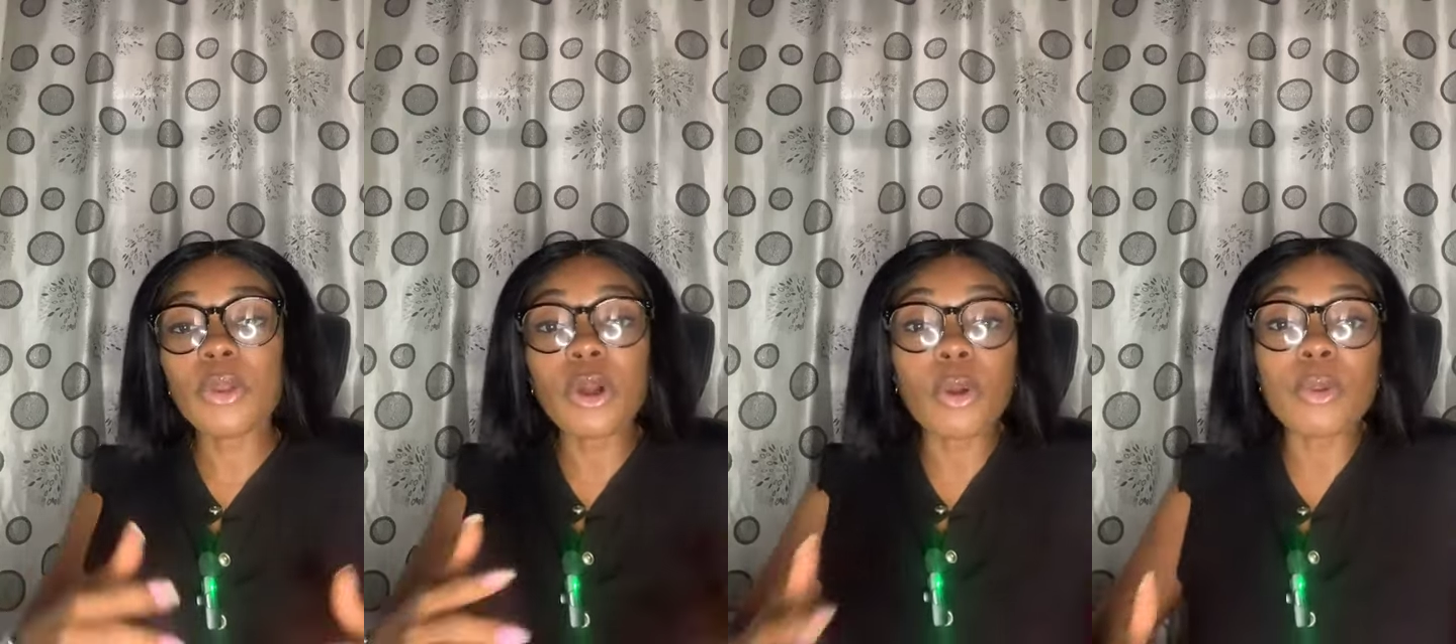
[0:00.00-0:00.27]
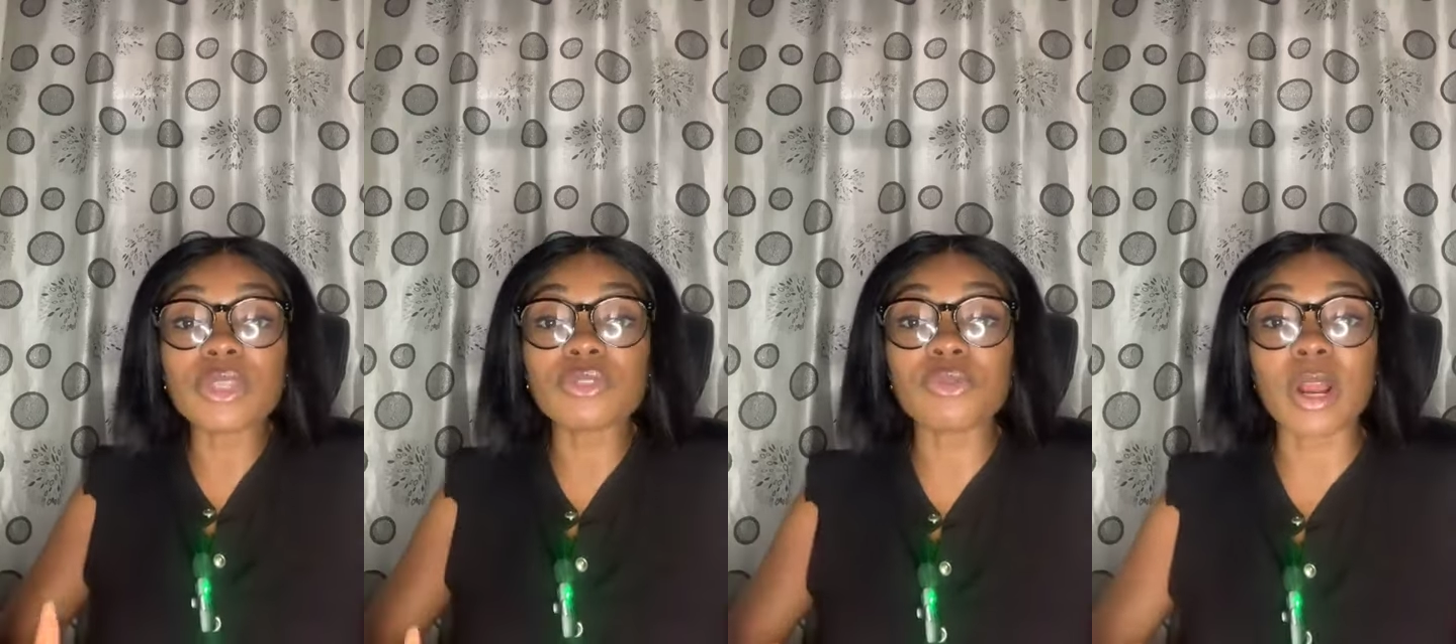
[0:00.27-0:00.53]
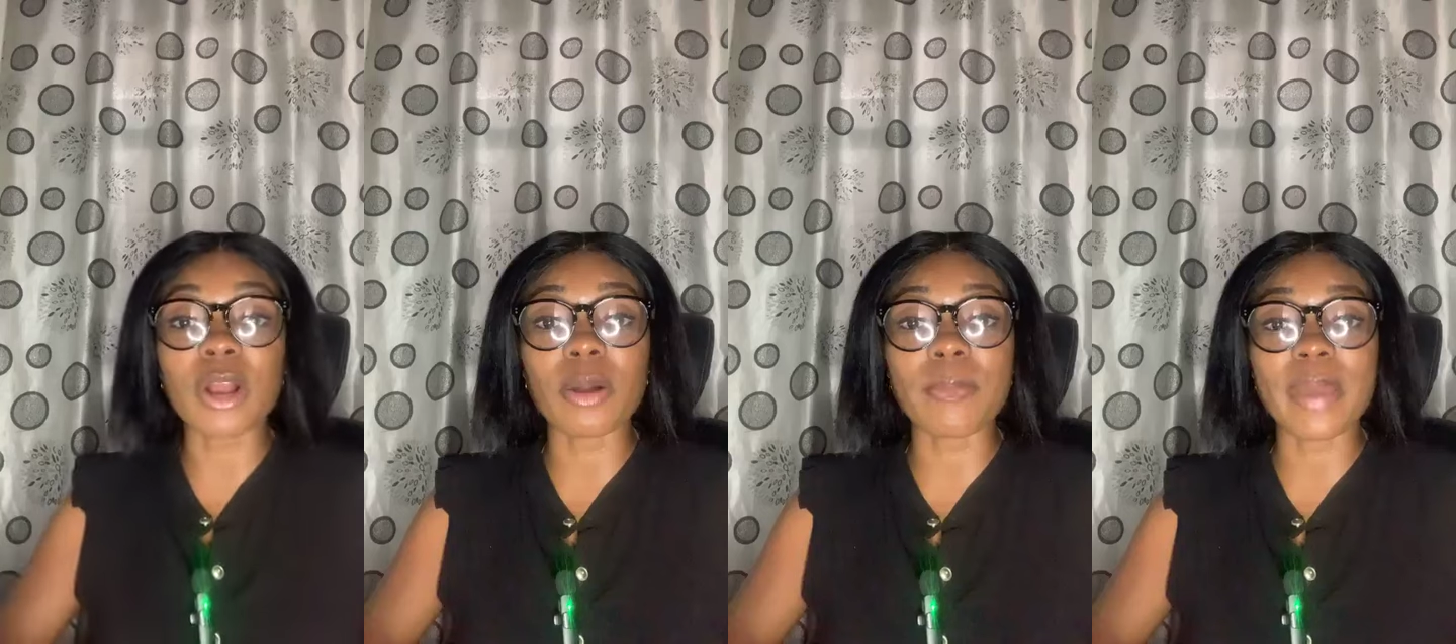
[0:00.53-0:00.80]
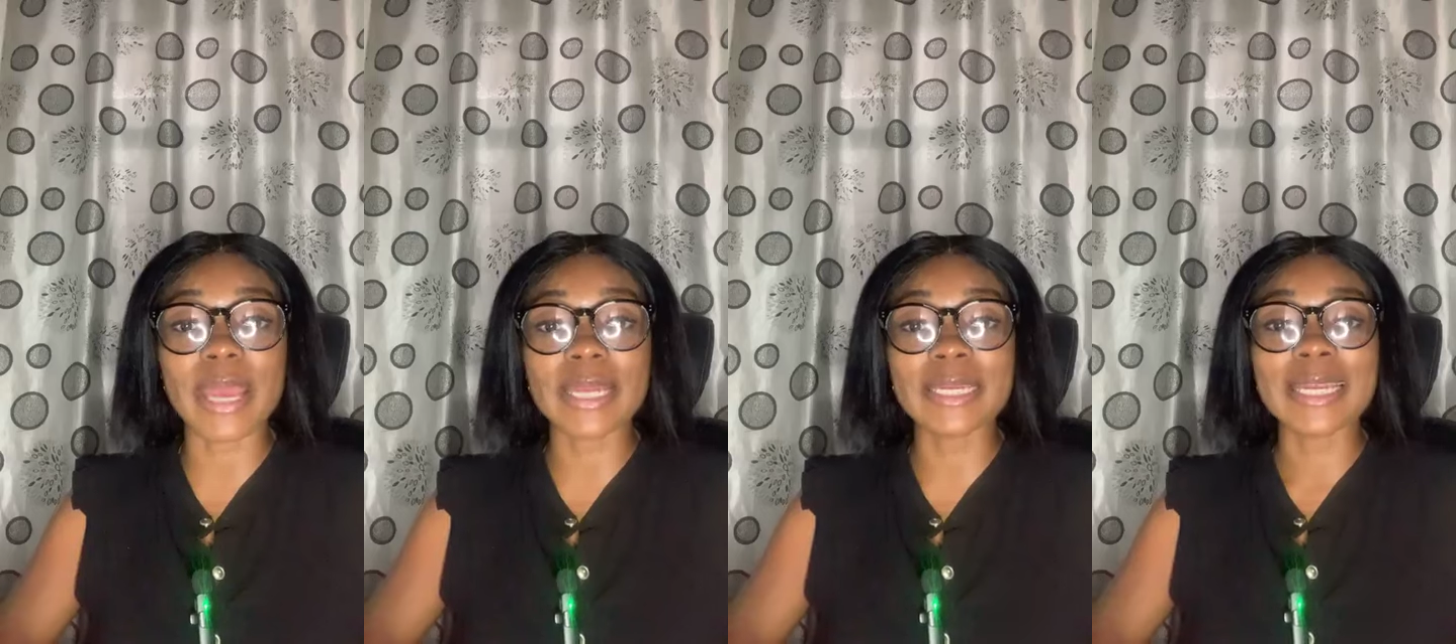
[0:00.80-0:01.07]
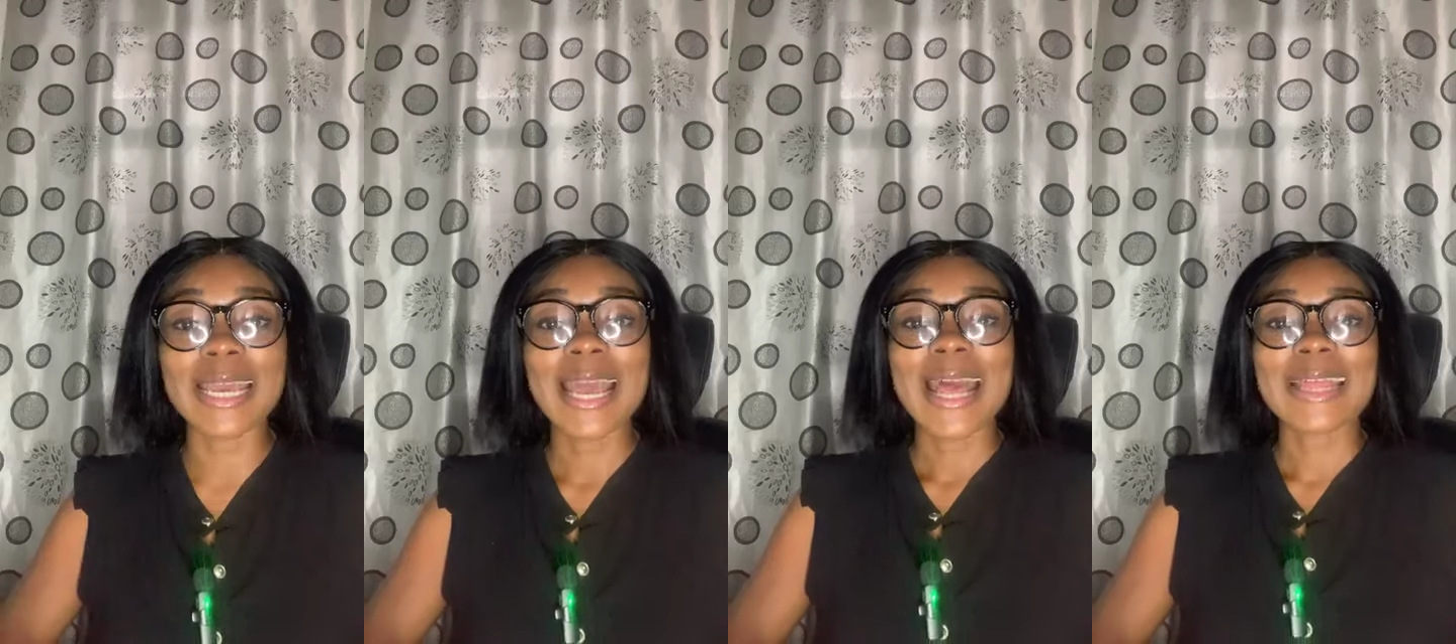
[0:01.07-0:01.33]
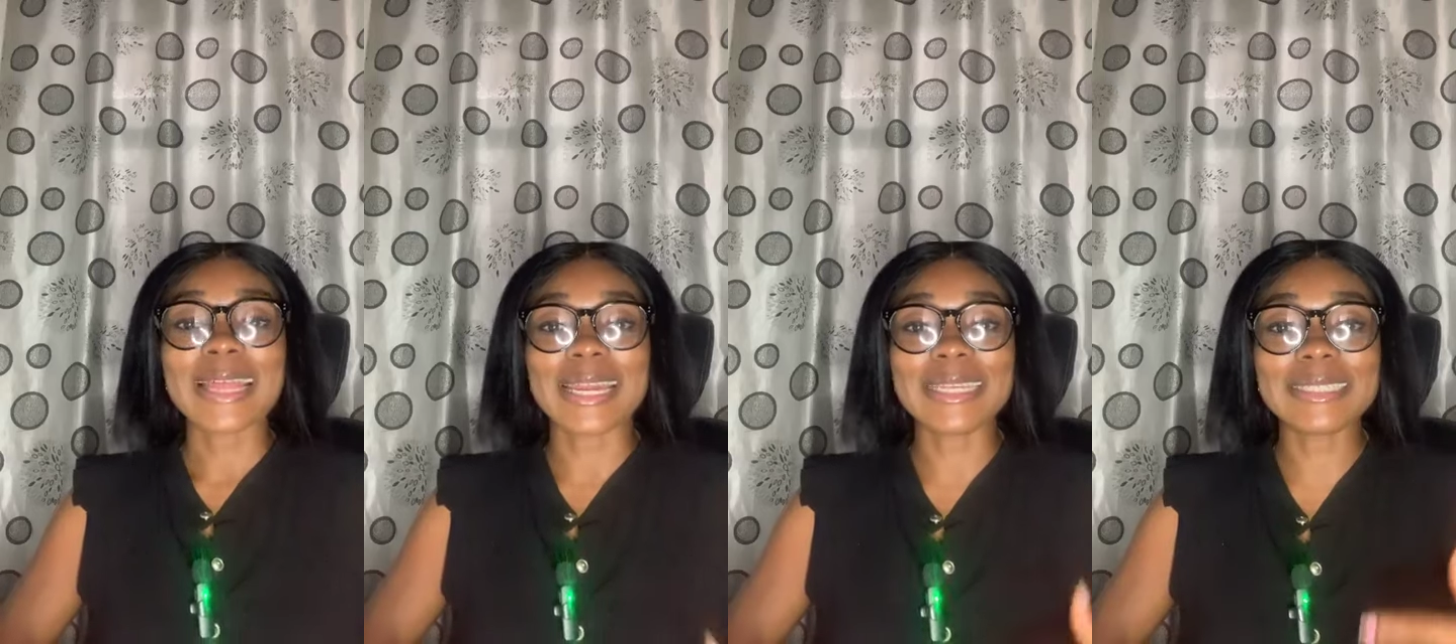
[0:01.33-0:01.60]
we always recommend
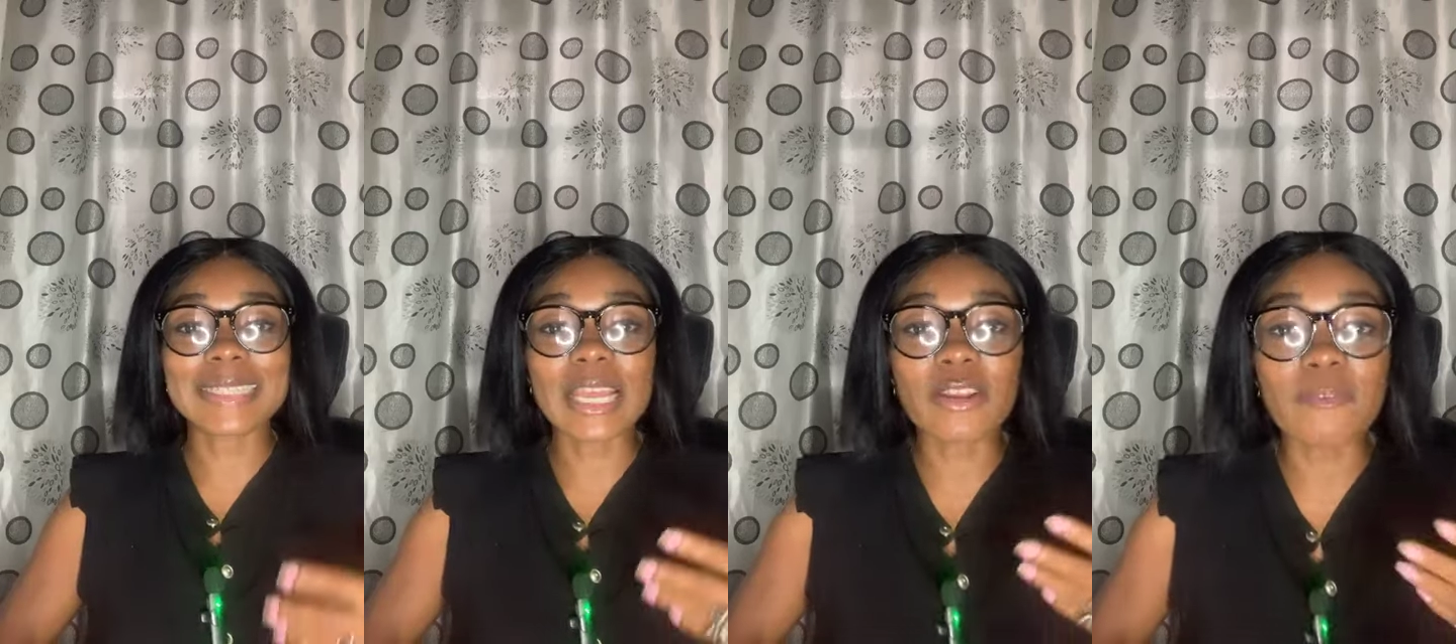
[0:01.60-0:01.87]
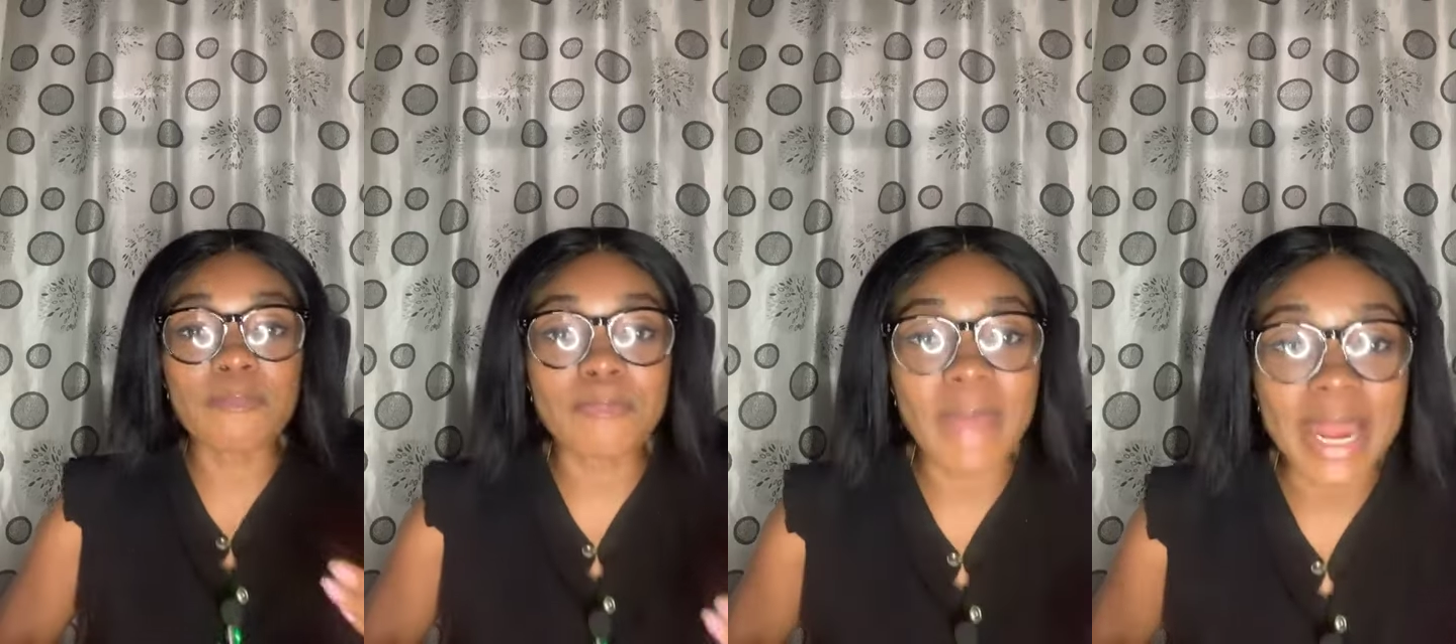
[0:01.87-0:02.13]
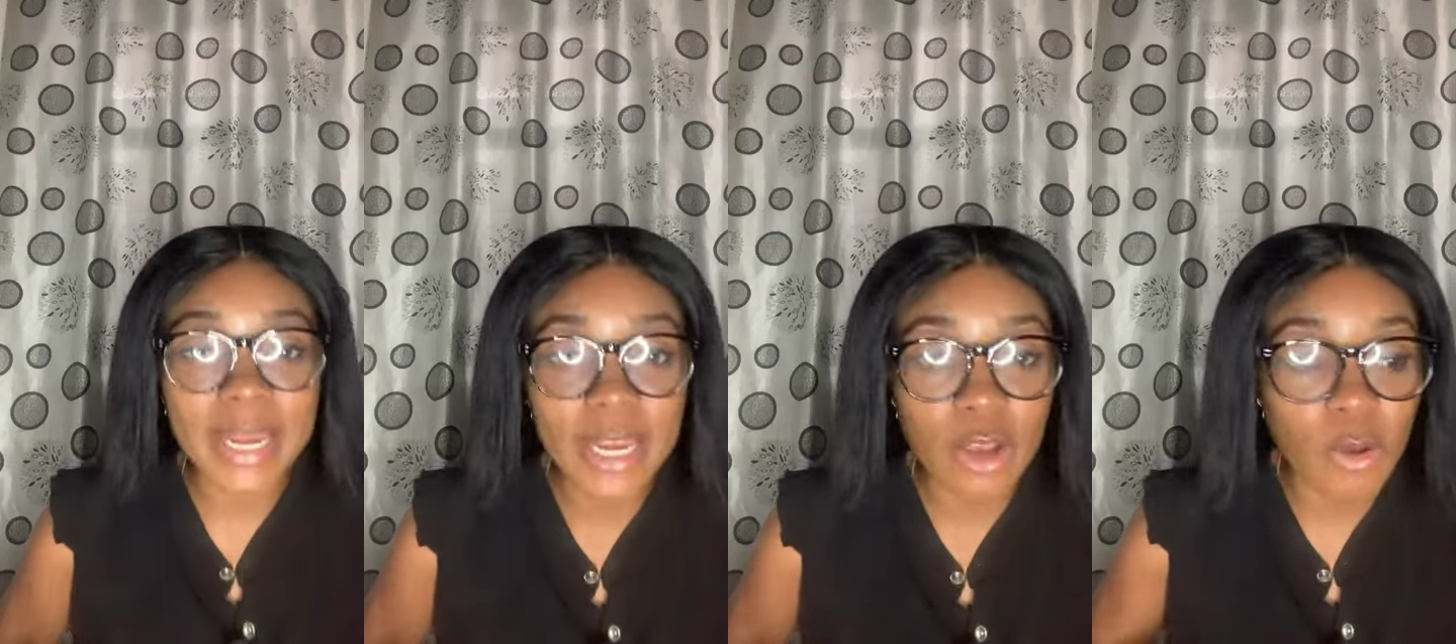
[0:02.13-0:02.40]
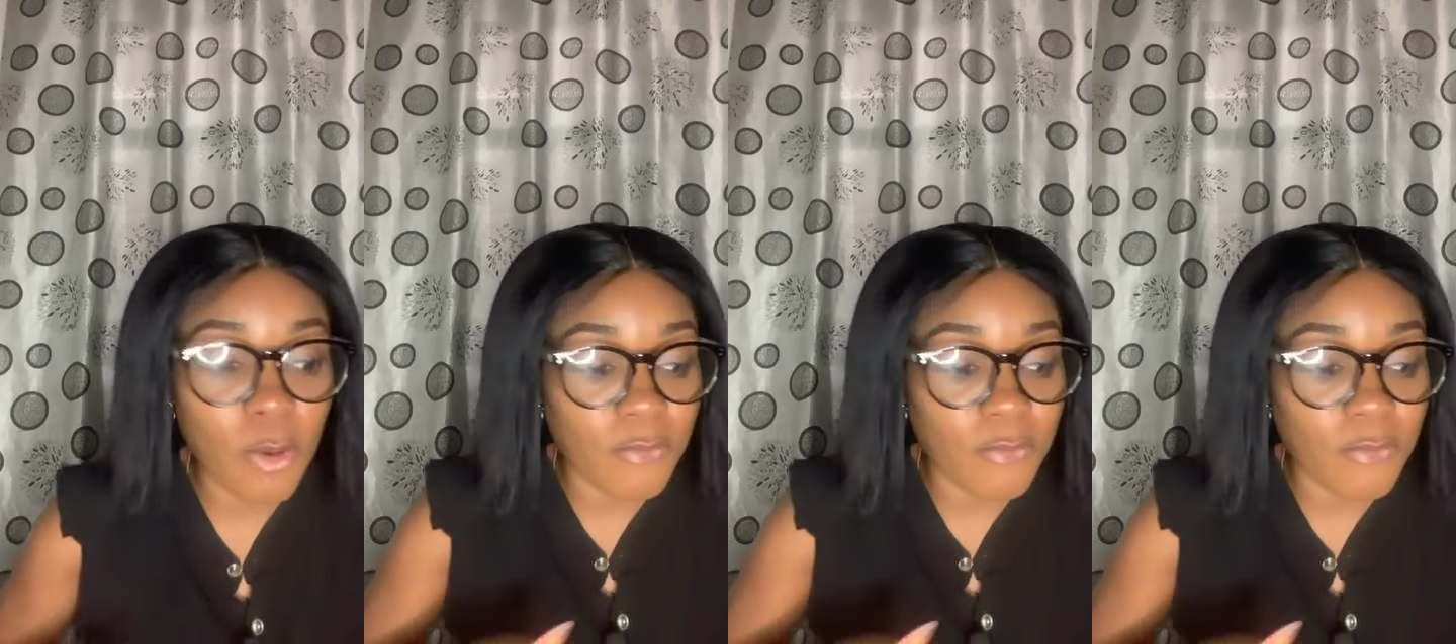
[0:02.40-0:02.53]
that instead of bending